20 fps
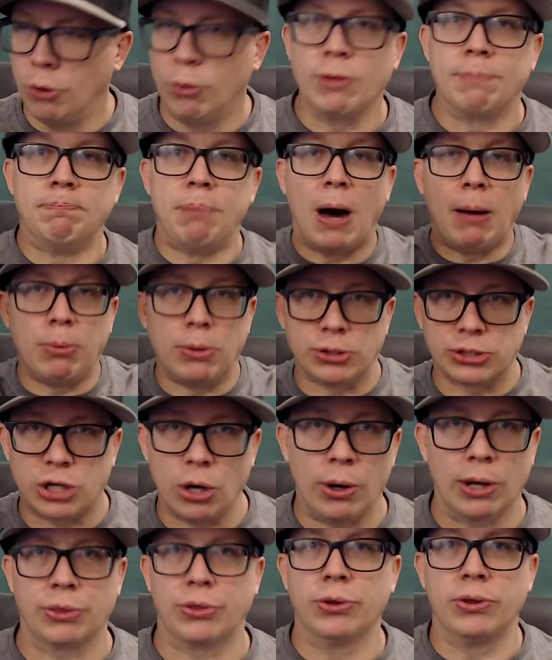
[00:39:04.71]
with bubbles
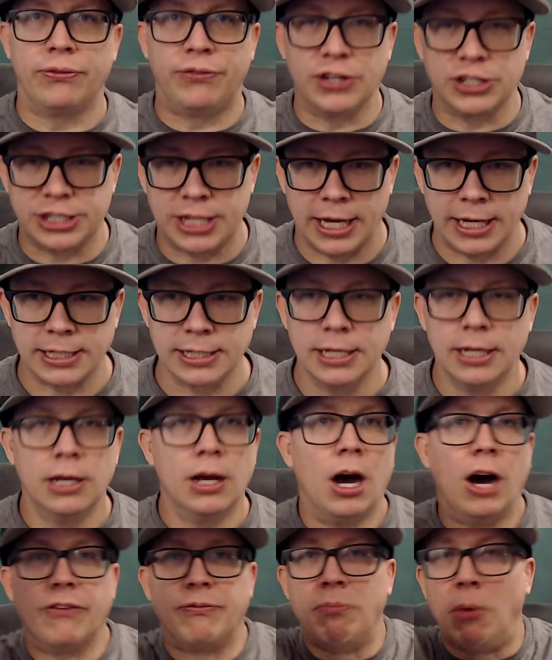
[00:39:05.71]
going through the fish tanks
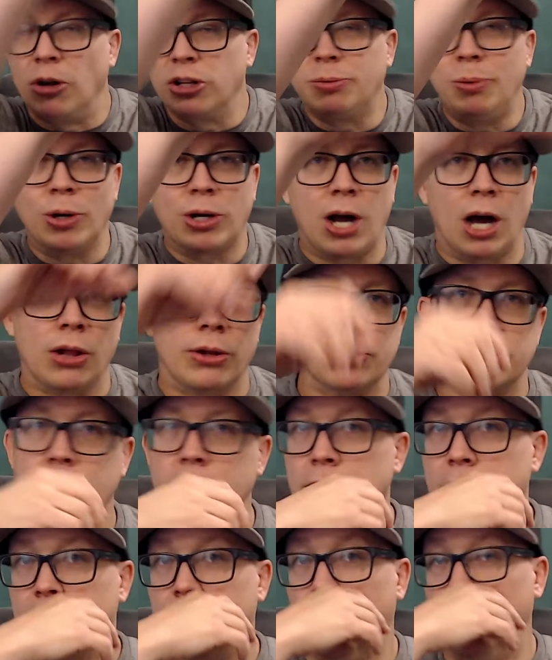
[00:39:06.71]
of multiple colors.
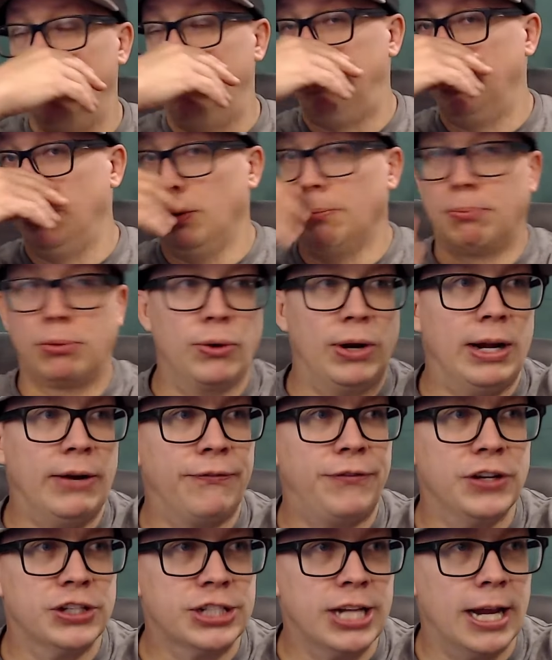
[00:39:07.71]
A
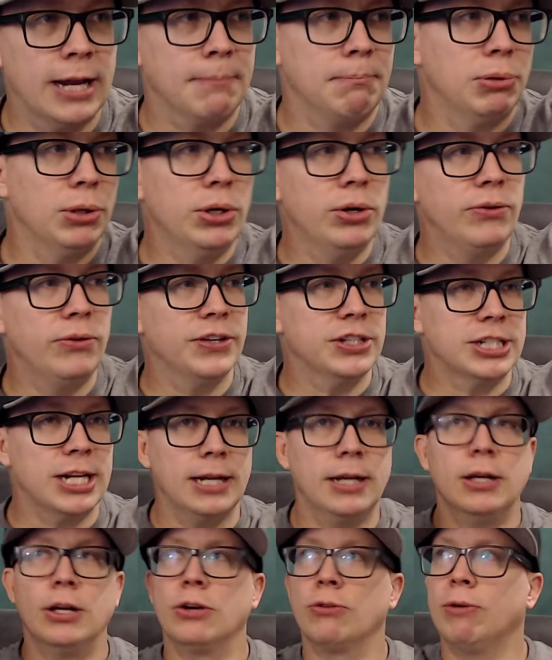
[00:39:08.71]
green fish tank, blue fish
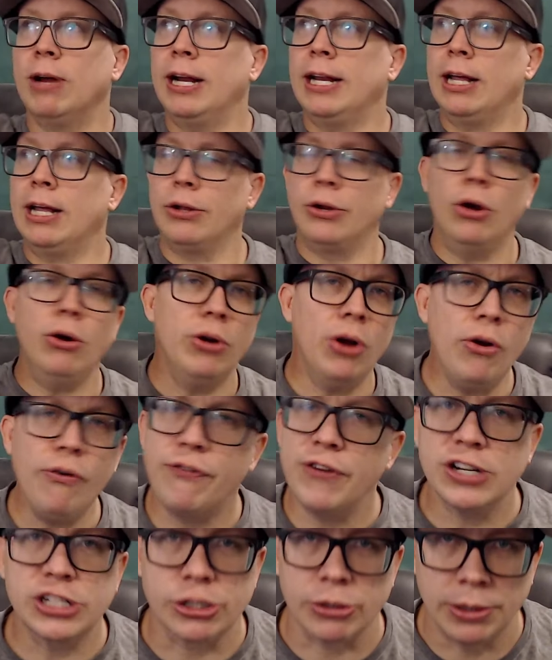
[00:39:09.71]
tank, red, yellow. No
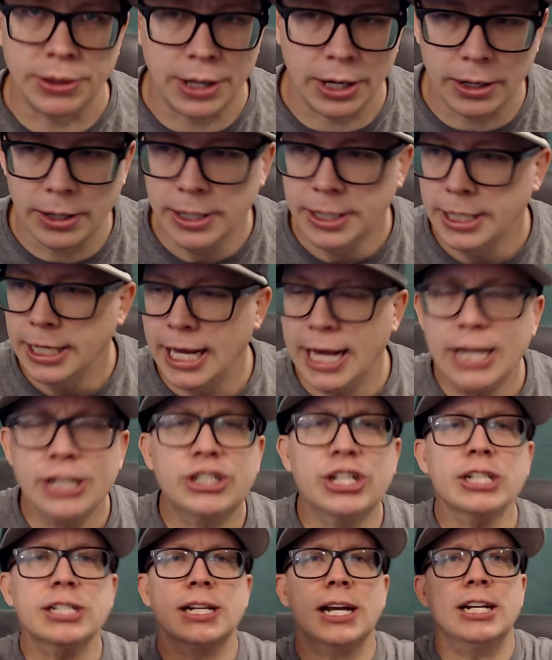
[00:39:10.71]
fish are in there.
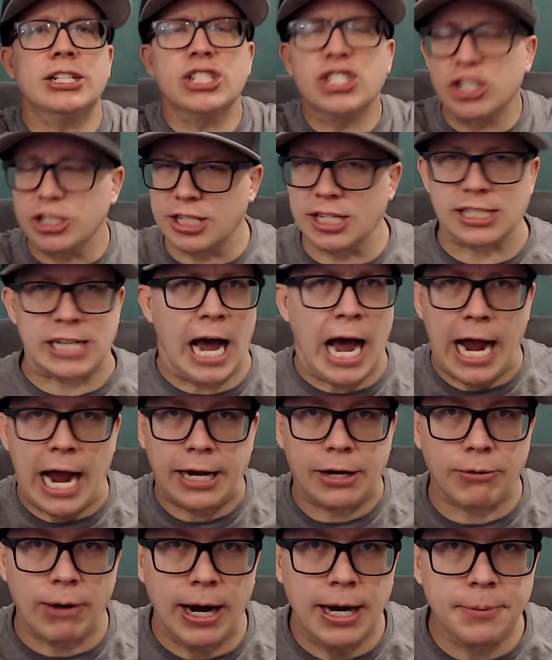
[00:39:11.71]
It's just a
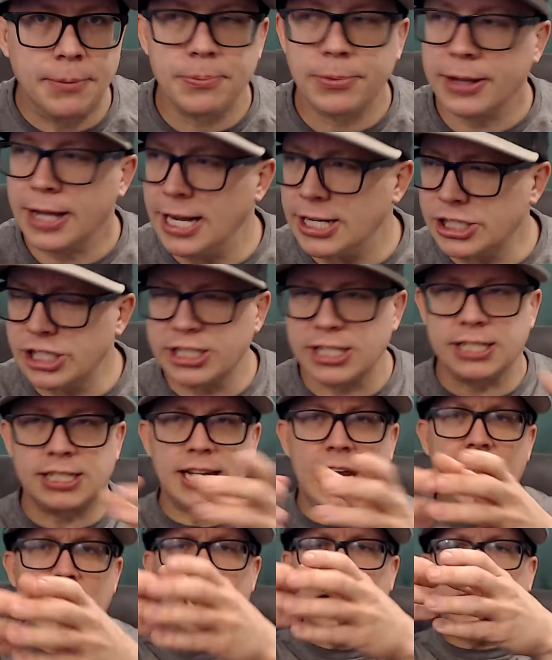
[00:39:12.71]
design, right? It's just a
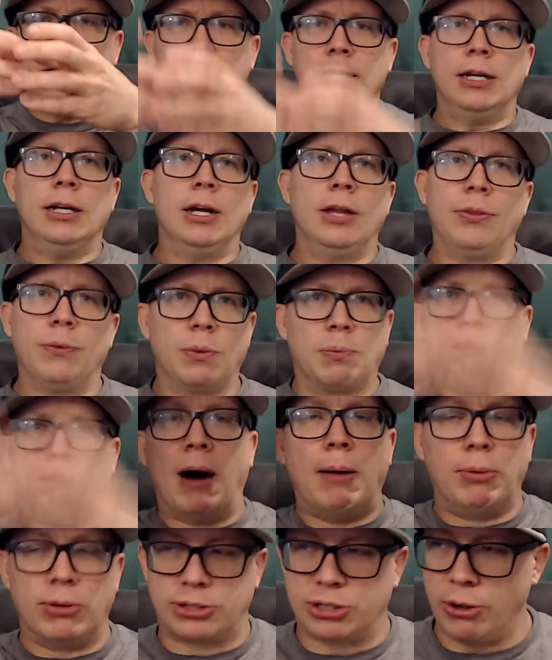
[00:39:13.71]
tank with
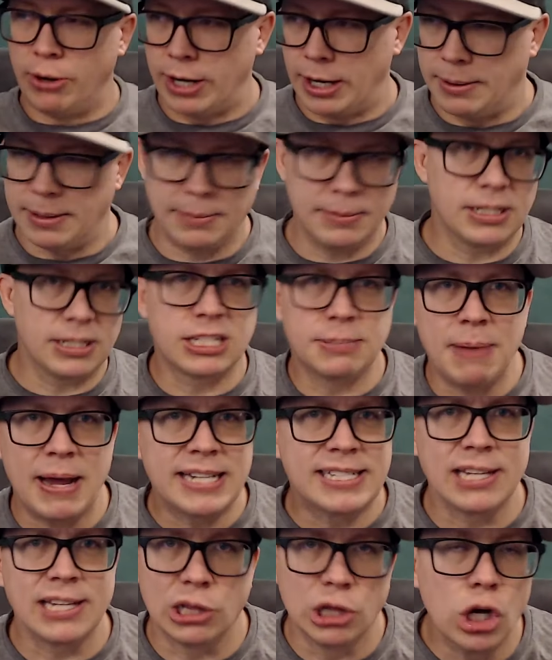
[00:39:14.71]
bubbles going up. It
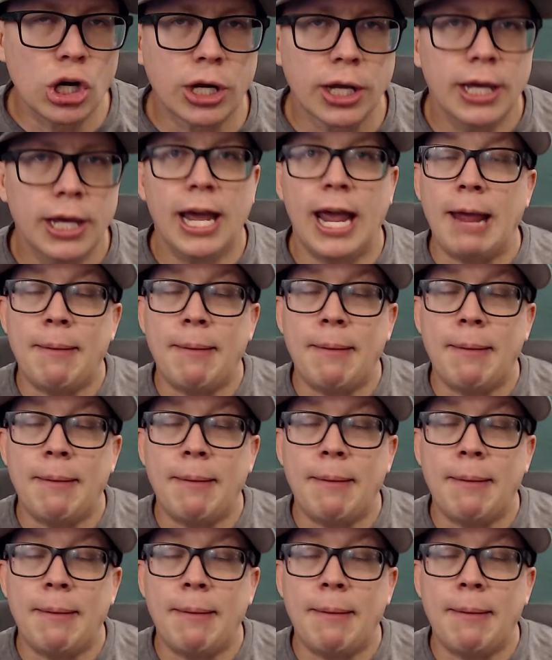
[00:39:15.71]
makes it look